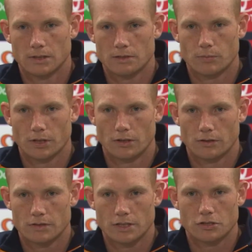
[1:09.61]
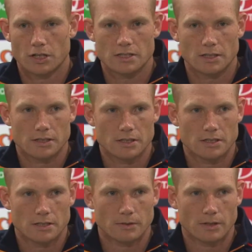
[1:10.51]
he's big on obviously trusting the
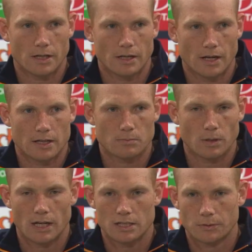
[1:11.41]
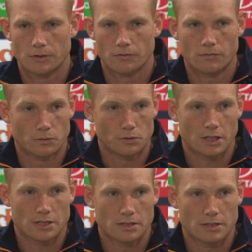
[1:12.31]
system, and as players, we've got full
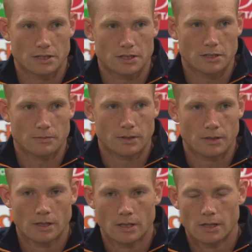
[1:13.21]
trust in the system.